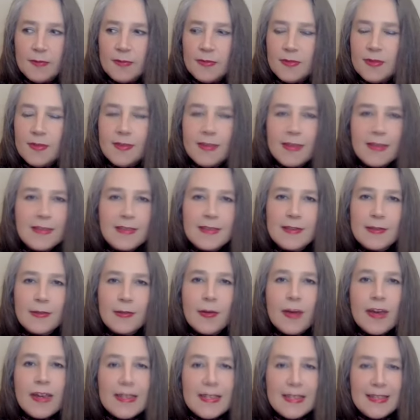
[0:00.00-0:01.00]
That's a
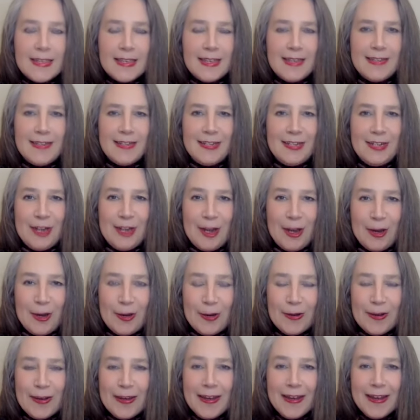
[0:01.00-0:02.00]
crazy thing to do.